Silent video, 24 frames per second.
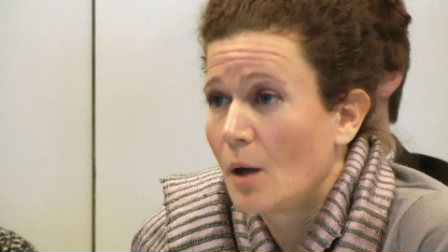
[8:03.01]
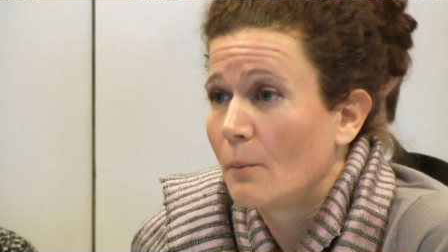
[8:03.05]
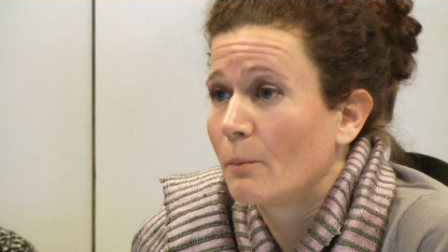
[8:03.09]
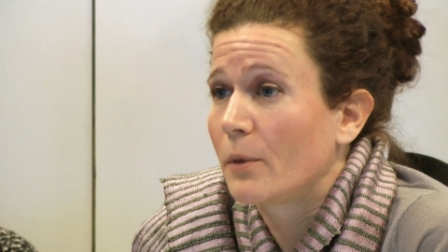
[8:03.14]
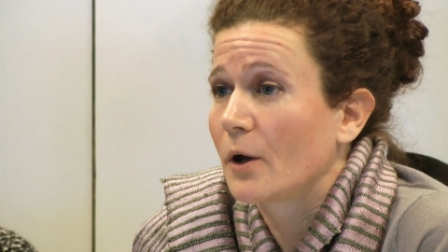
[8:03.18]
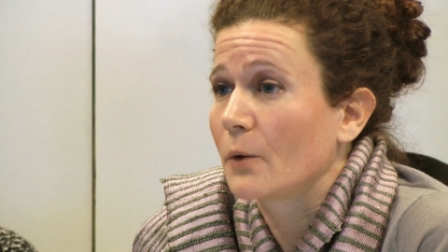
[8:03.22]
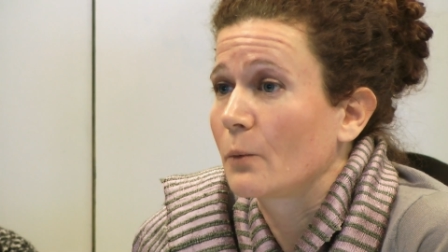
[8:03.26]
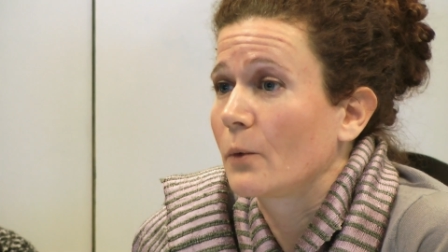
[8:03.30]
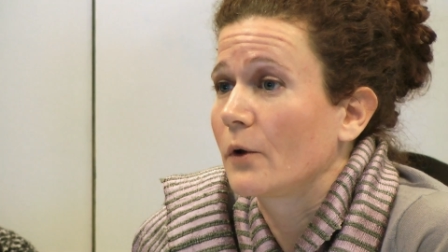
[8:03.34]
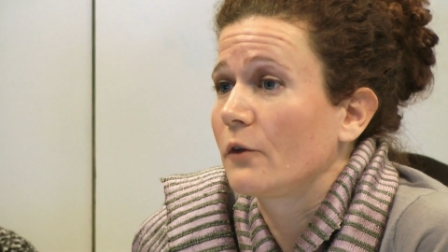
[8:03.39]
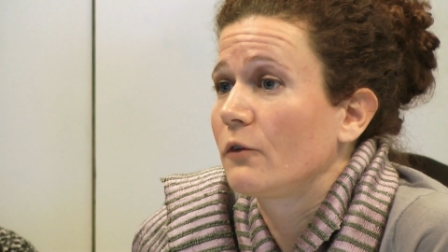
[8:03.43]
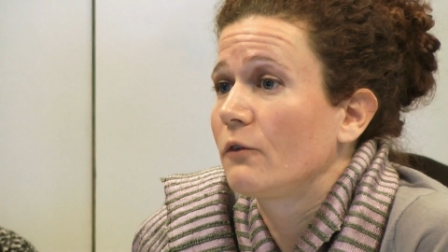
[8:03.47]

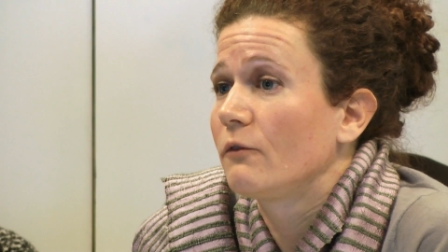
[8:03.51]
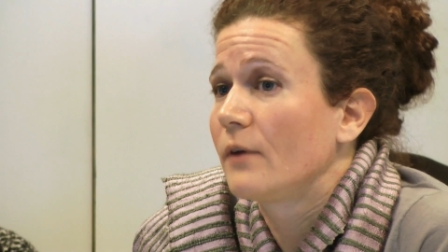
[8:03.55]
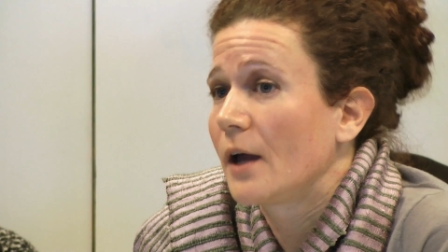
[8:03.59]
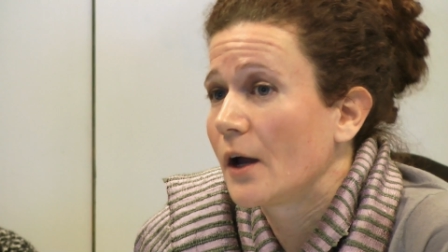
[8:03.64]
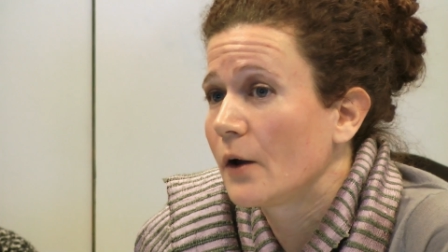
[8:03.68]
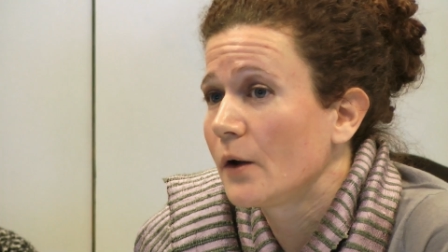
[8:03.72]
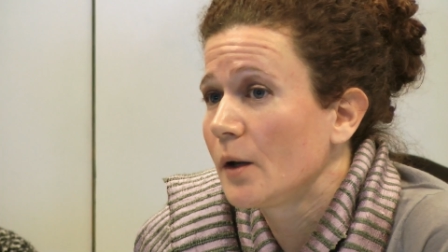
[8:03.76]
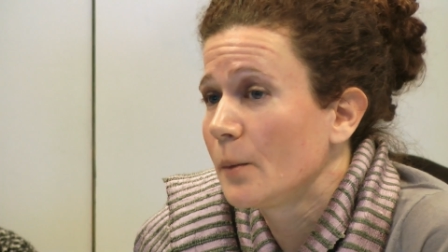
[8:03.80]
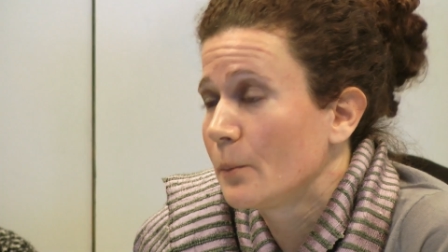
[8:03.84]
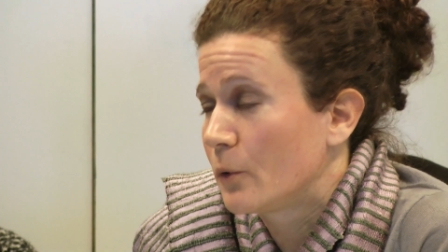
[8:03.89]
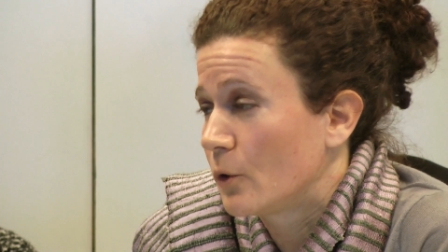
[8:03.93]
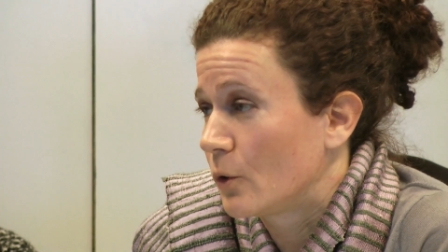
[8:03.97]
But what's
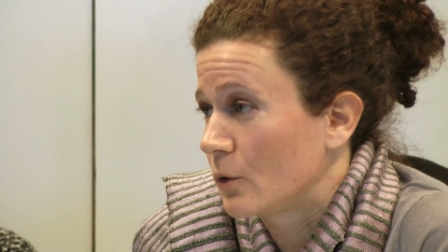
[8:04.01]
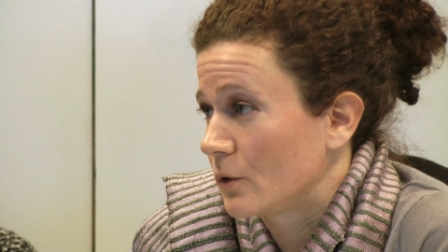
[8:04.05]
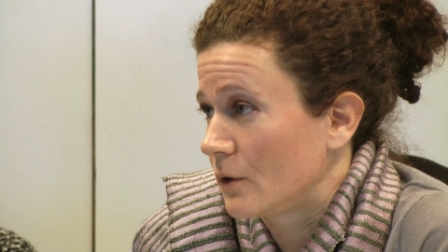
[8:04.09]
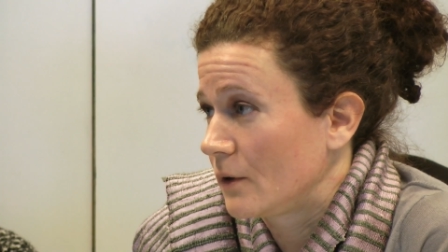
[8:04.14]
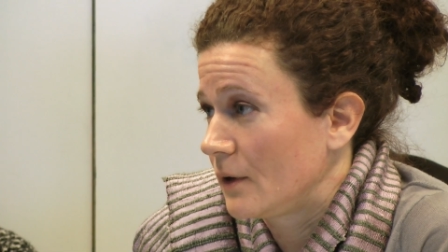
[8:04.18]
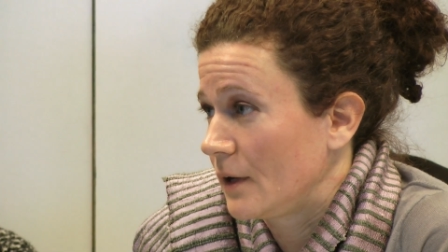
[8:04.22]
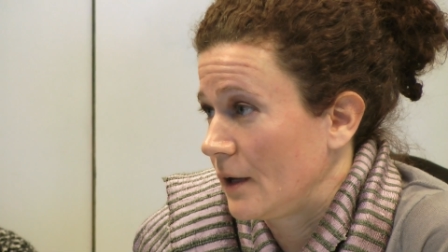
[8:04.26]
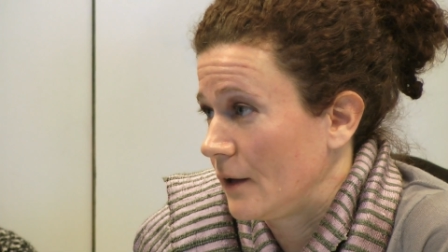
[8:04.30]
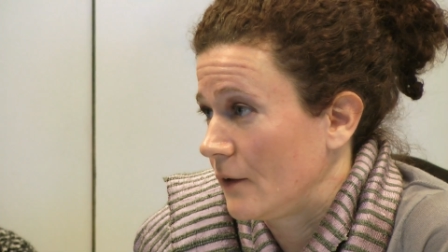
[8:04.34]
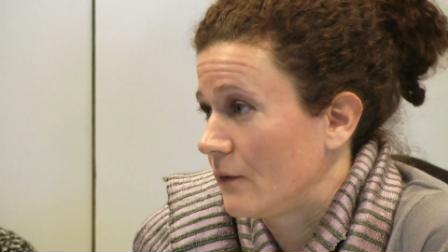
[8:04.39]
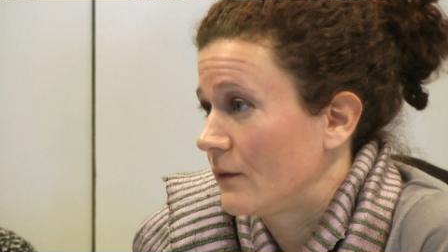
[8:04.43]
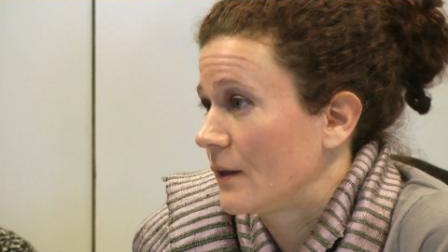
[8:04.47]
very
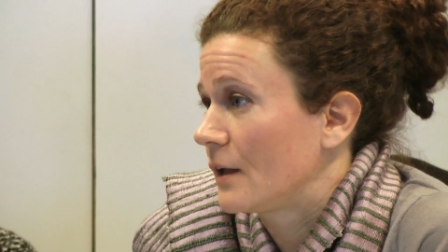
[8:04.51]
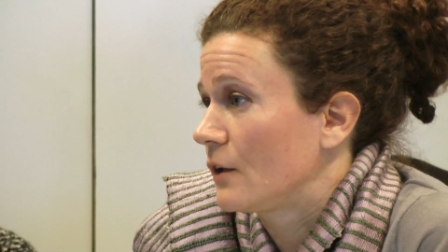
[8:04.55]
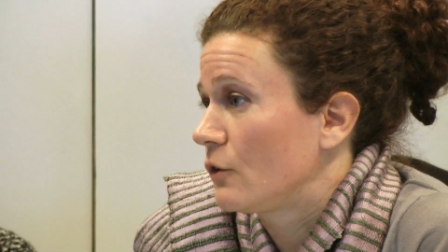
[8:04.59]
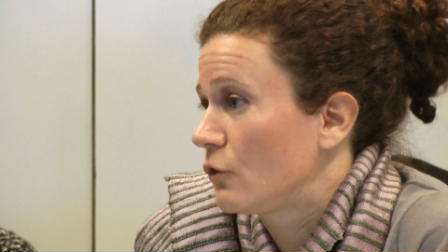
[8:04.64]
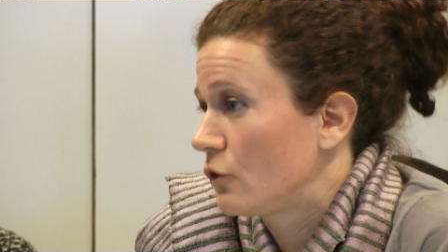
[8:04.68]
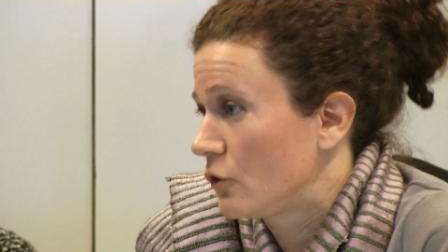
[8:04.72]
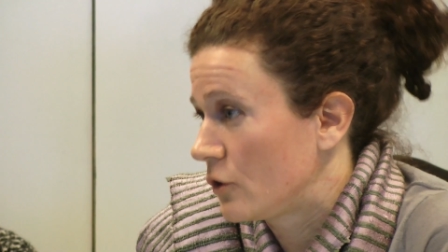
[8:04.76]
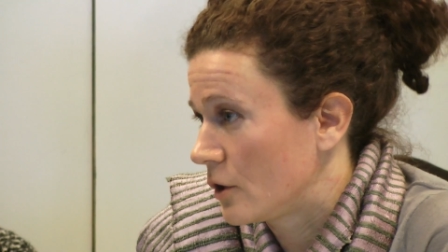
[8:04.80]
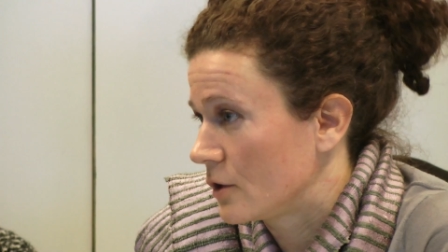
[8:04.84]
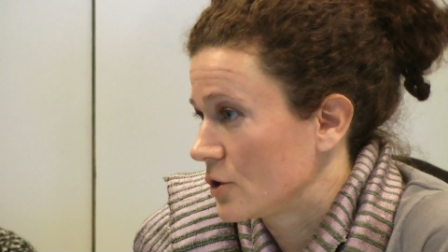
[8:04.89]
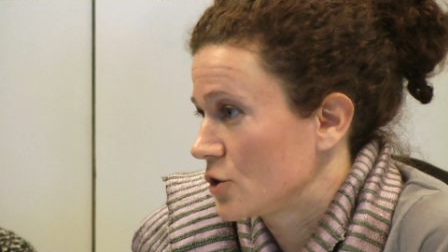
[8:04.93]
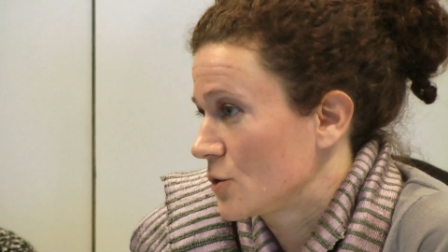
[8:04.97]
important is that
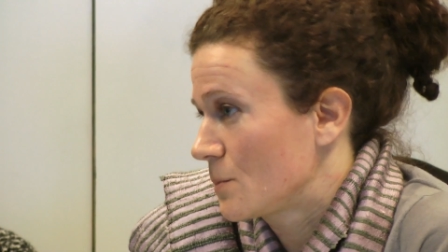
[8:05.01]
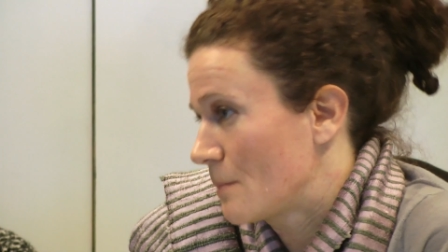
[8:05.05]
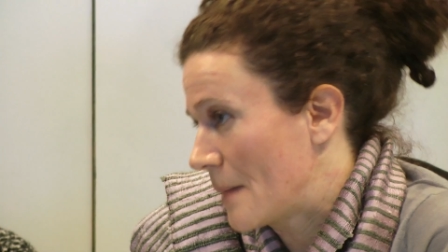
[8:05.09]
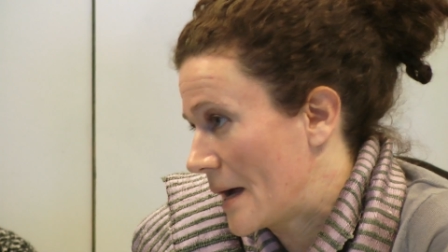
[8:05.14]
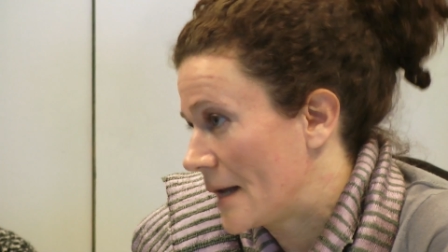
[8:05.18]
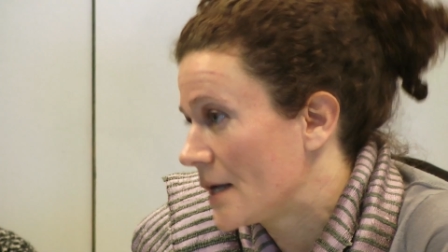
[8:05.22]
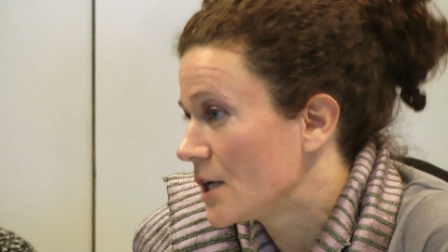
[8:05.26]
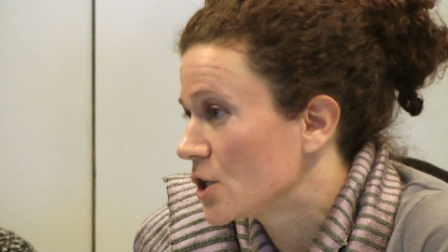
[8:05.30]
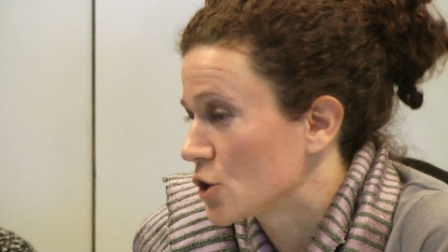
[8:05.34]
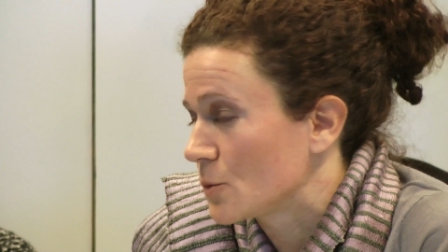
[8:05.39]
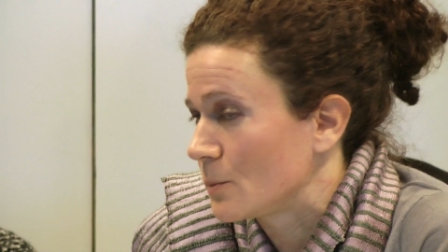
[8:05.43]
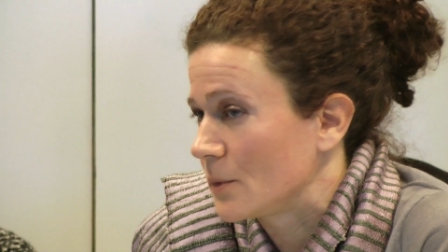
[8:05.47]
such
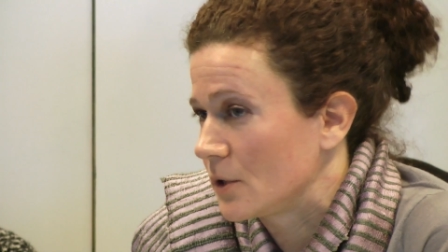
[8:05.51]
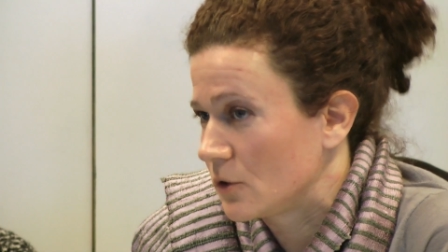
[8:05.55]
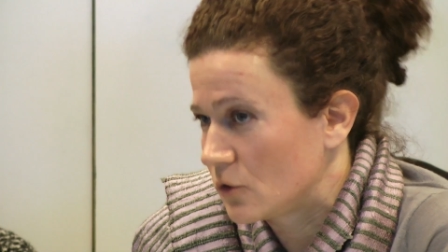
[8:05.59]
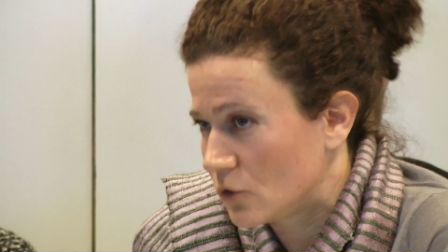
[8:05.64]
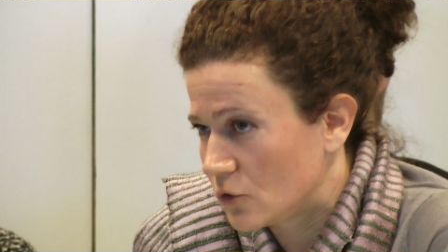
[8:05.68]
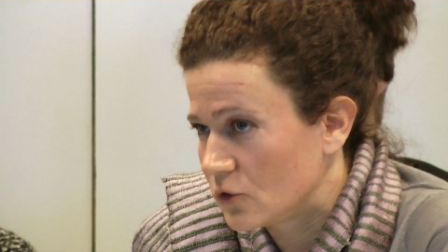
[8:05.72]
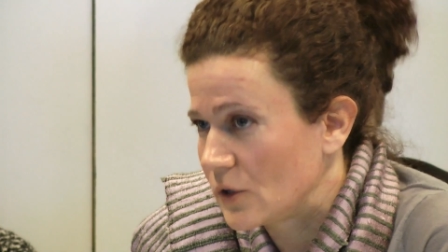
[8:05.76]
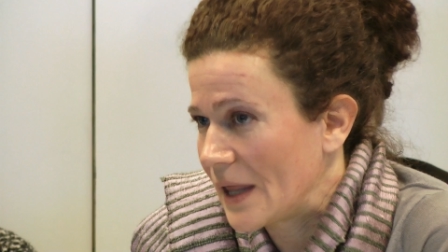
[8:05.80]
management,